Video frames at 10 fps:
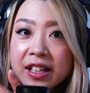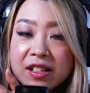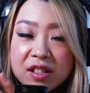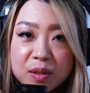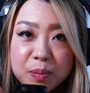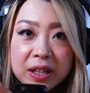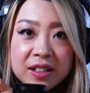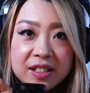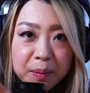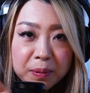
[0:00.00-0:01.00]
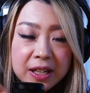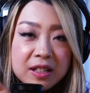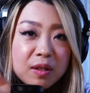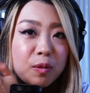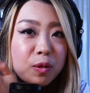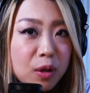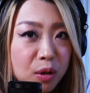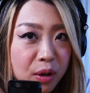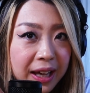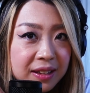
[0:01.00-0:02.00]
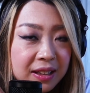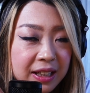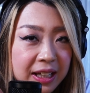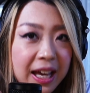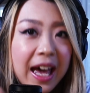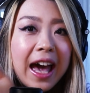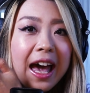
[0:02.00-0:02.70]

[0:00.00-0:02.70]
can speak Japanese fluently